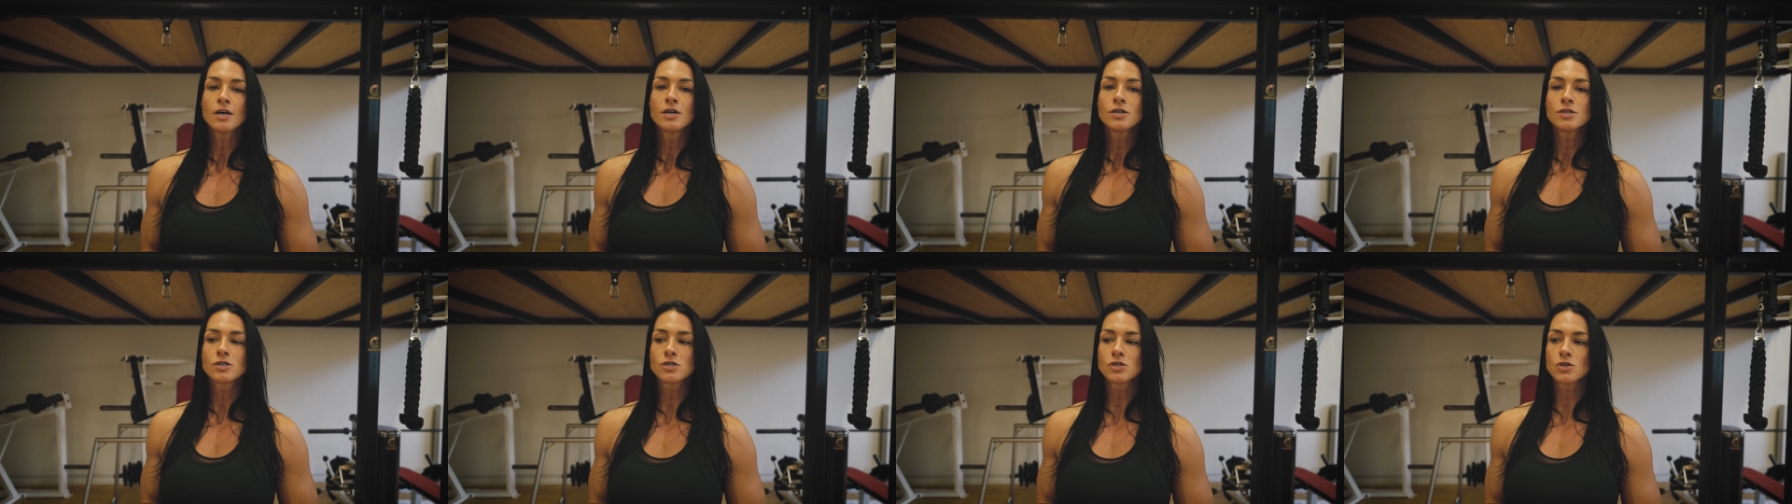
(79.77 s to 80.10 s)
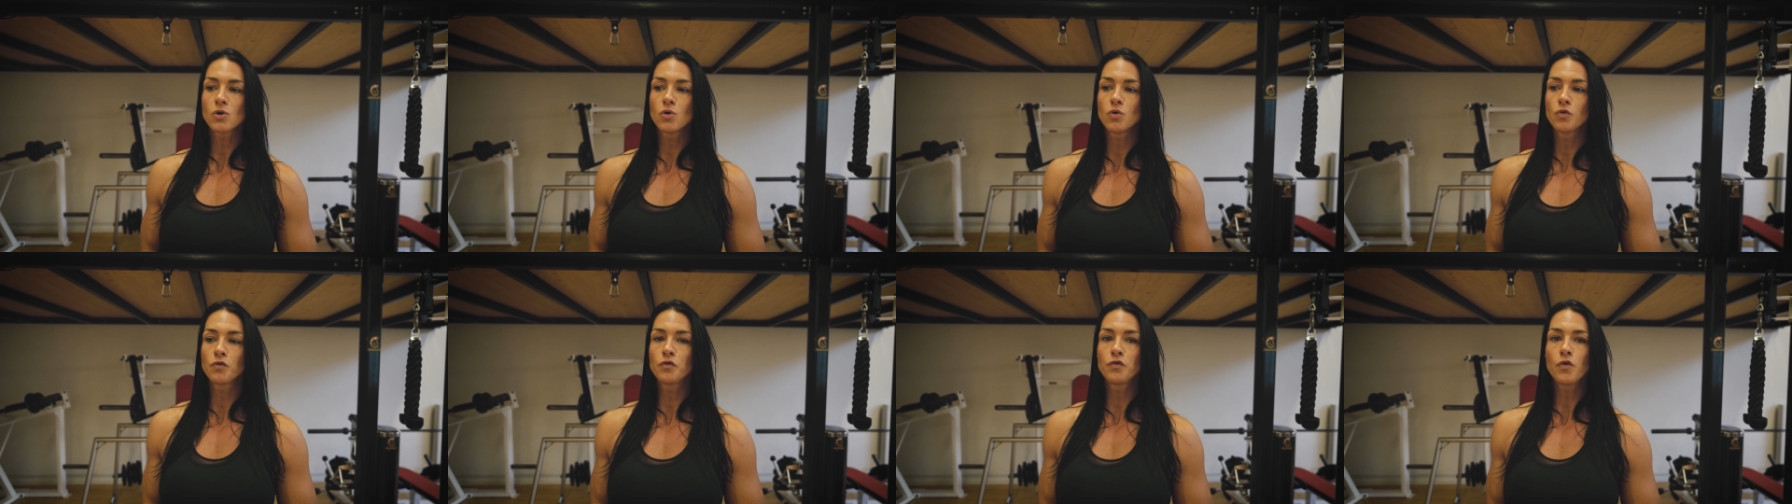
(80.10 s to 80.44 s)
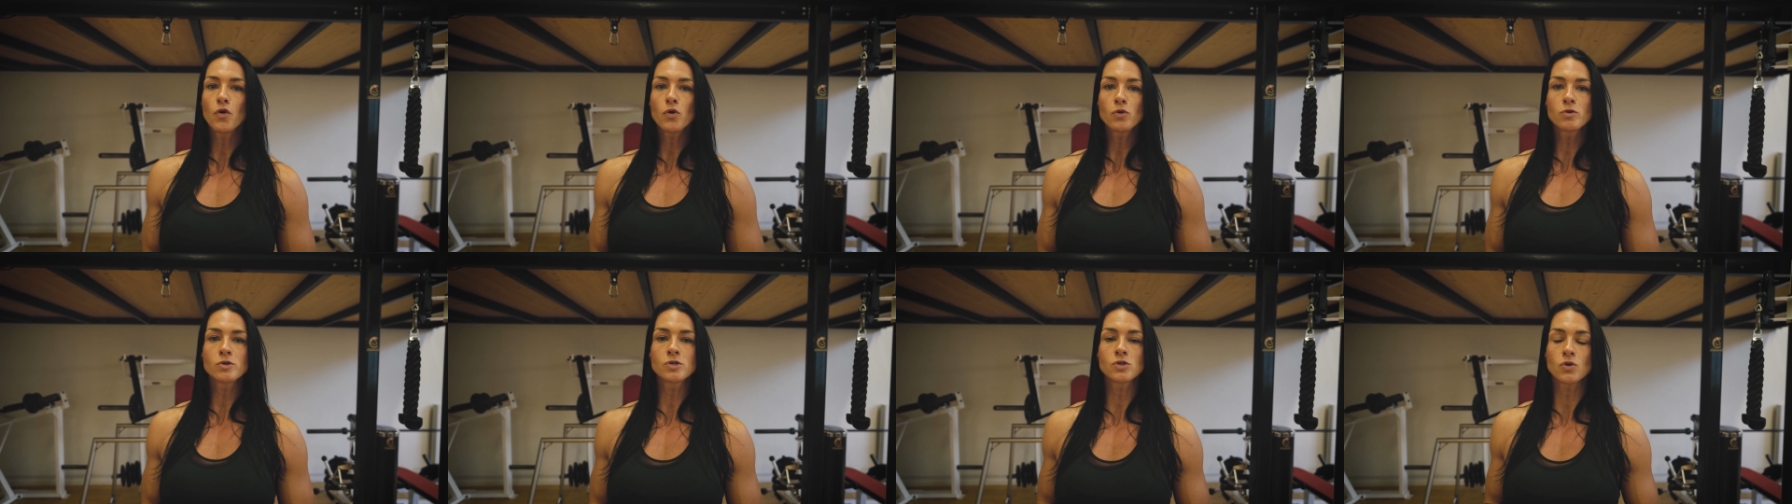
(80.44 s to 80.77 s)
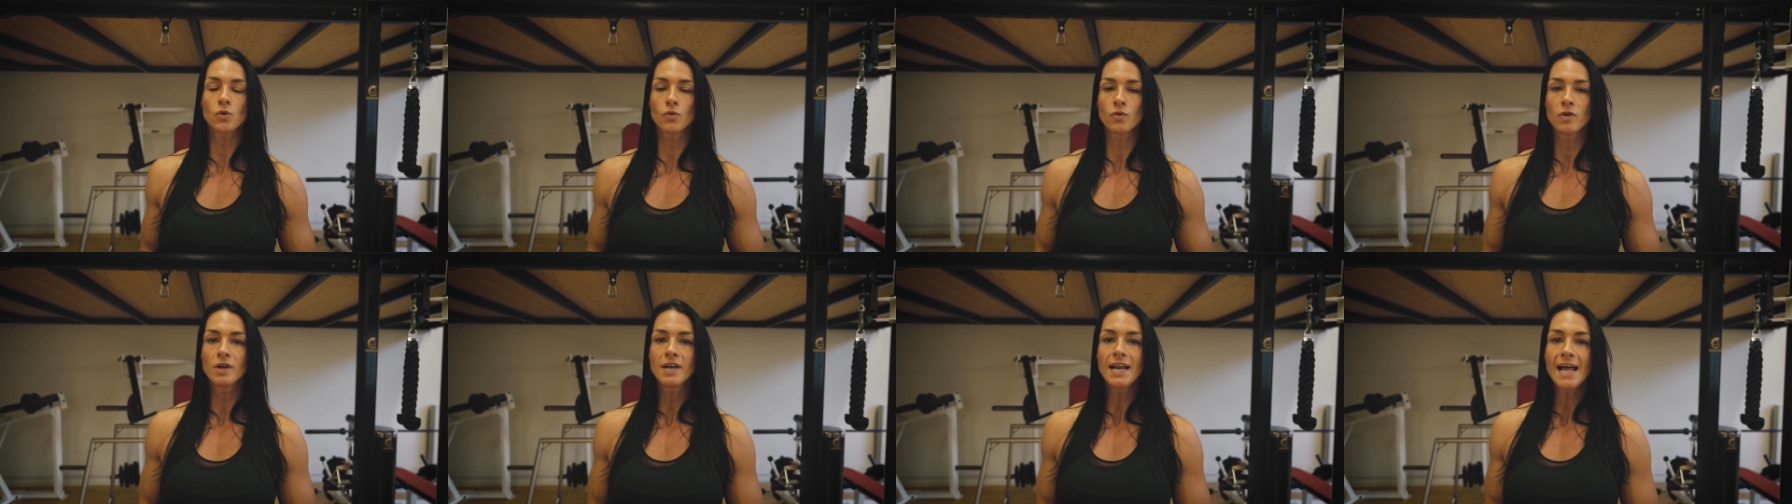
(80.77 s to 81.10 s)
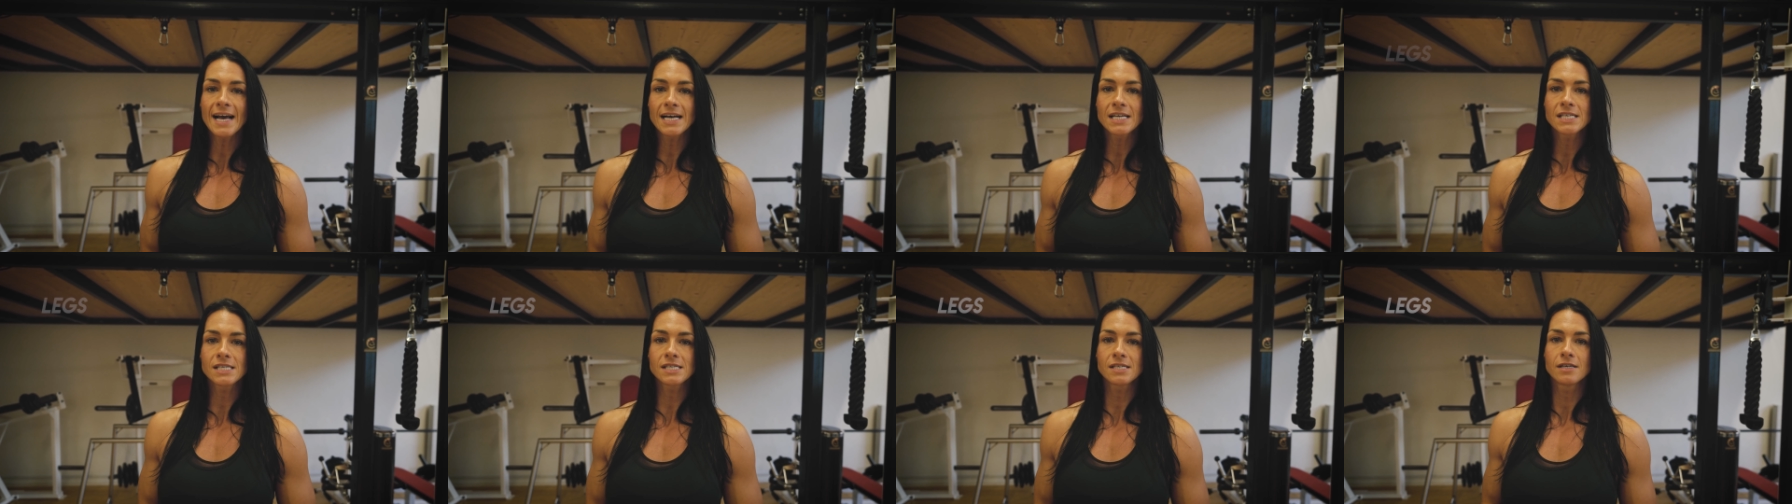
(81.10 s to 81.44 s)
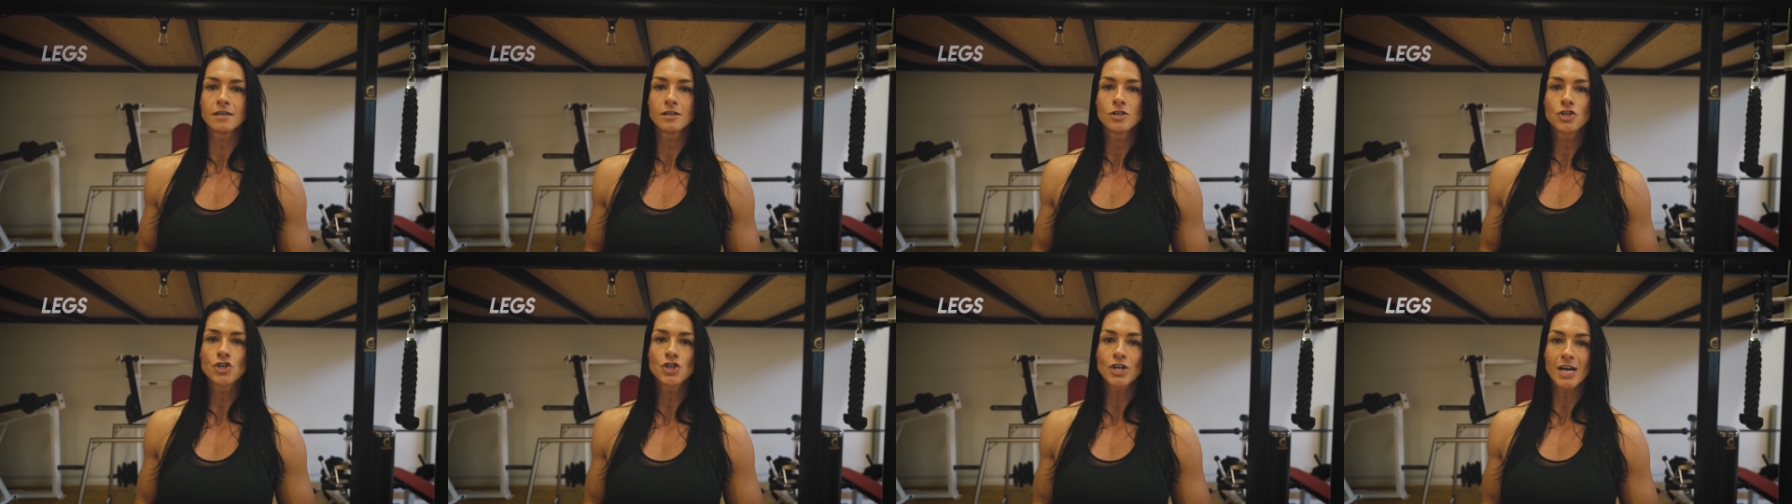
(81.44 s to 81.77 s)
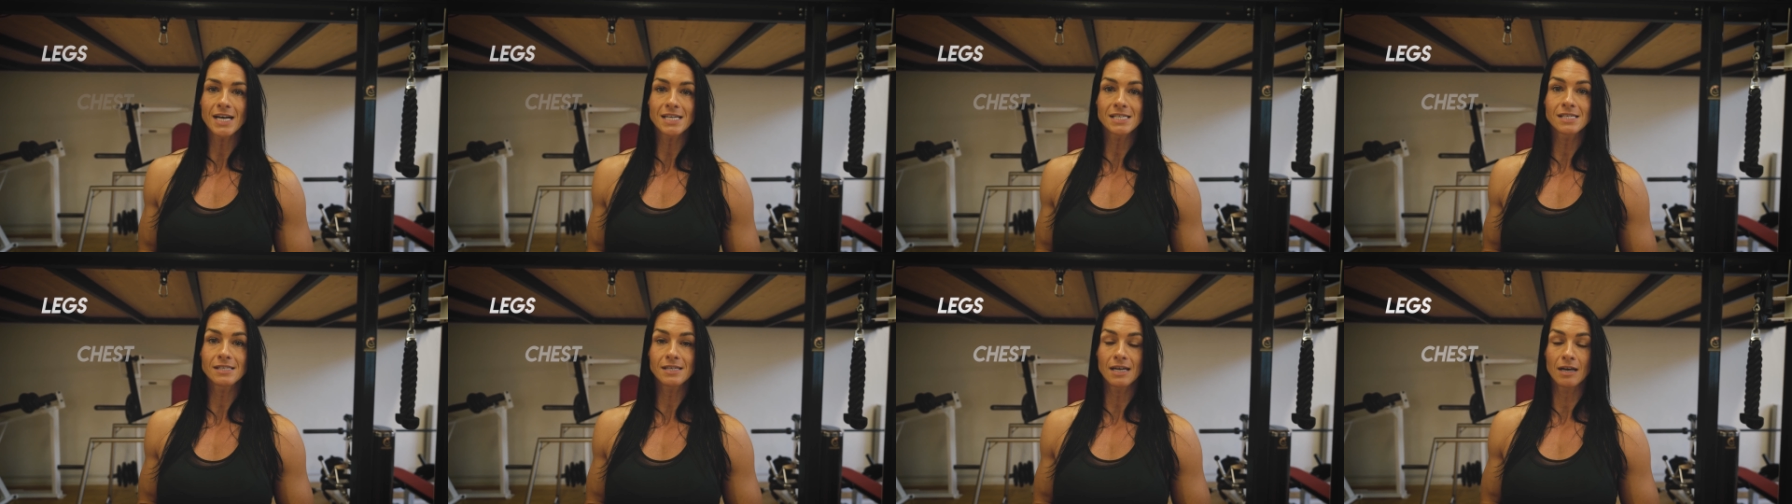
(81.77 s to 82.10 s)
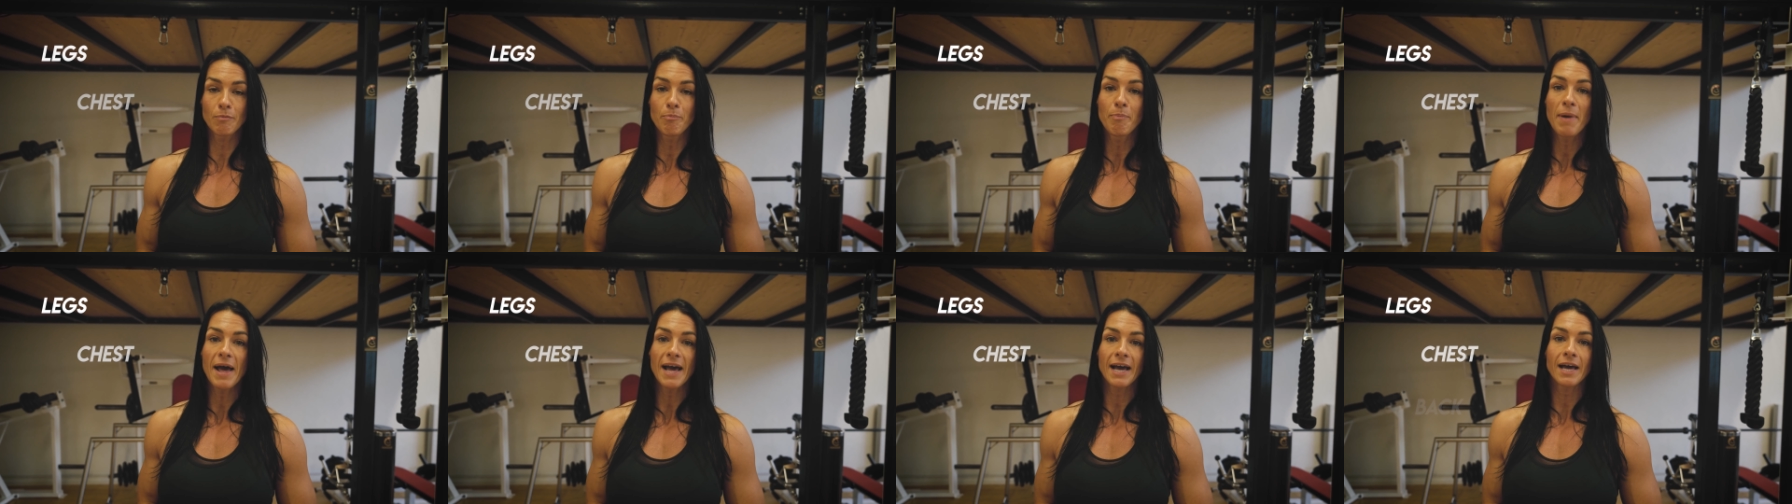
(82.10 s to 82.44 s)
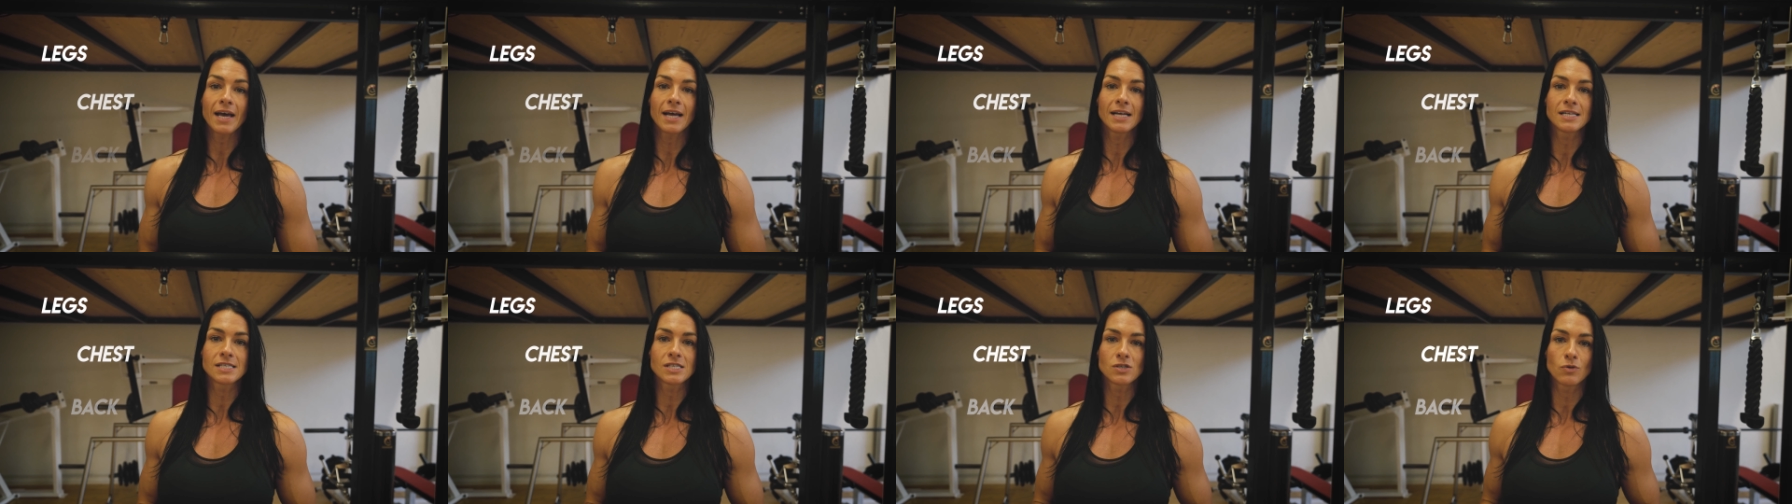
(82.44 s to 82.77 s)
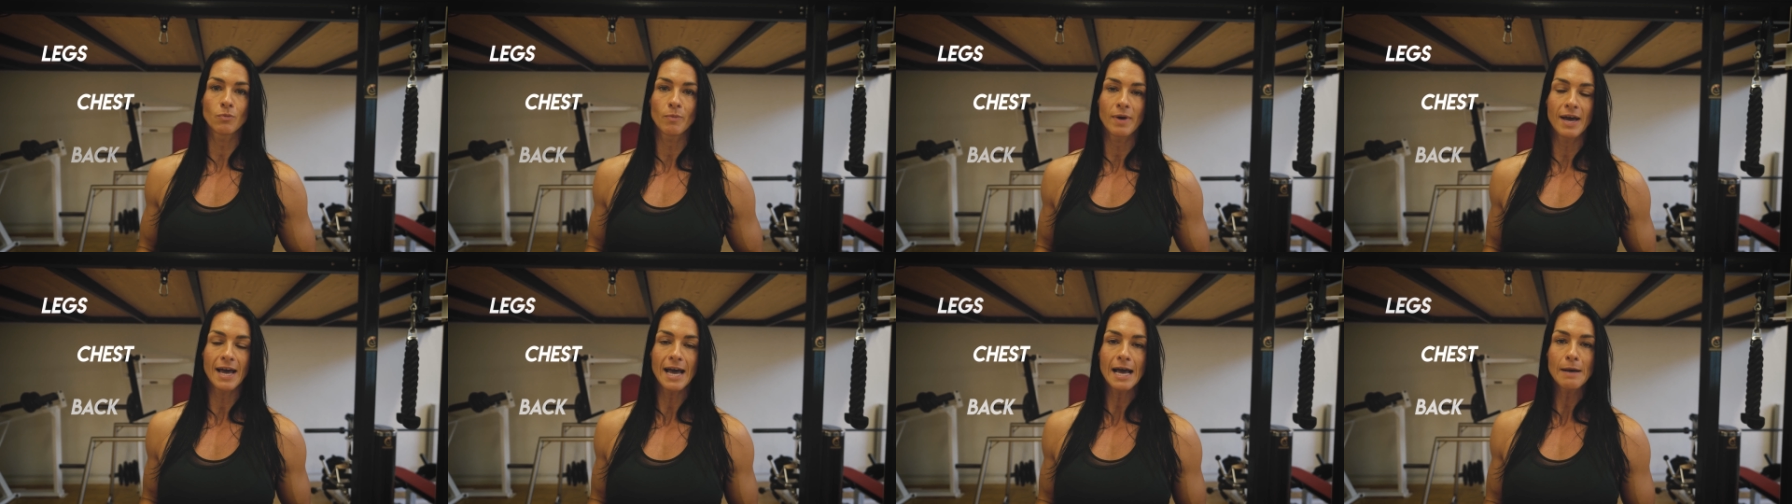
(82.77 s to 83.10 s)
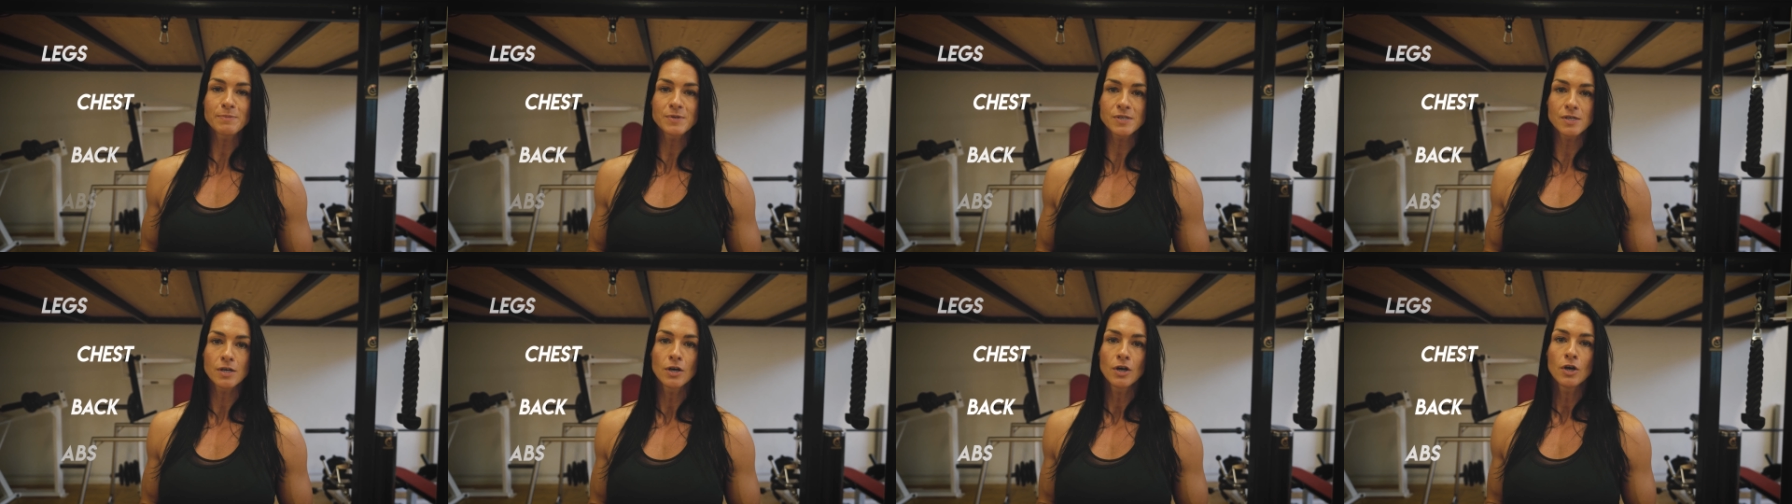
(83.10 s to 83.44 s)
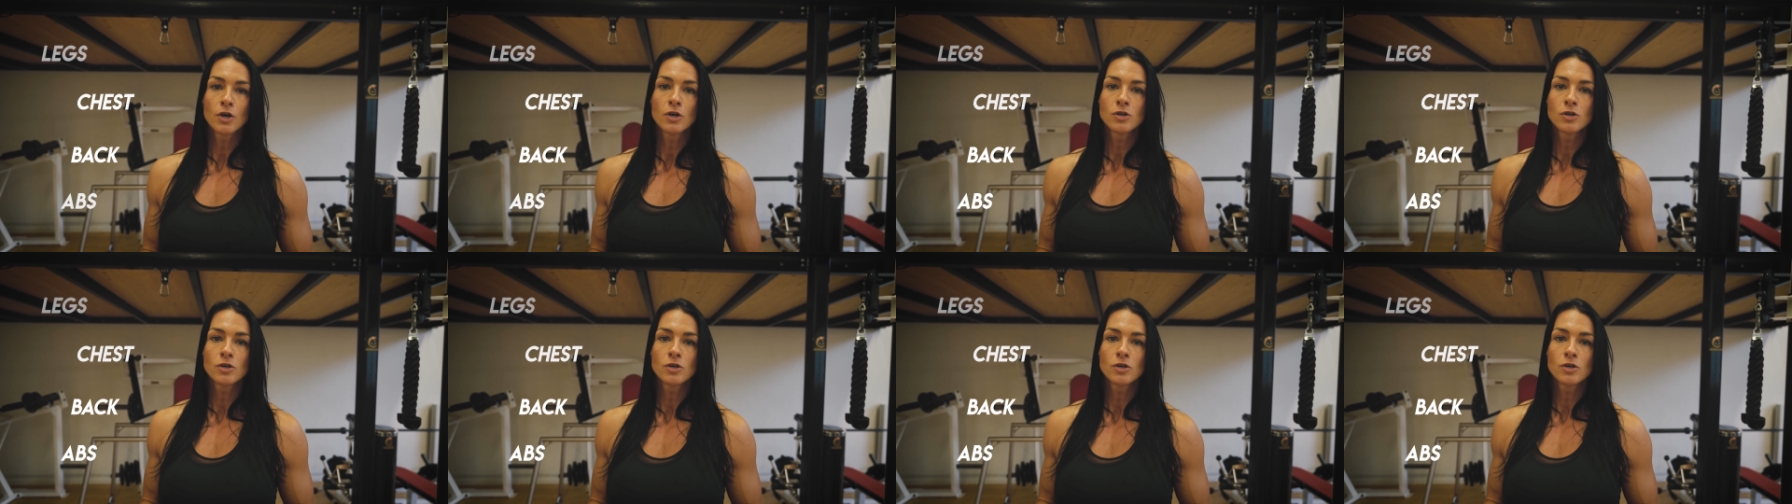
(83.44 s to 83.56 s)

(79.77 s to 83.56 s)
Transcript: So focus on legs, chest and back and some abs.